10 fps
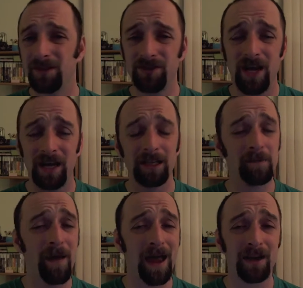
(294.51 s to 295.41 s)
check out the
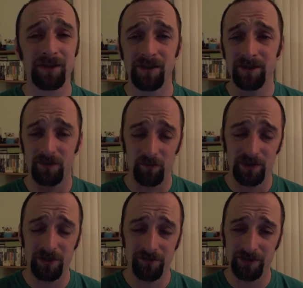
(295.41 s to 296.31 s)
packages and
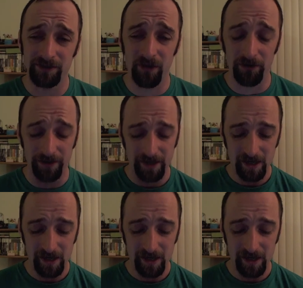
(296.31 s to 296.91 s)
what you've installed,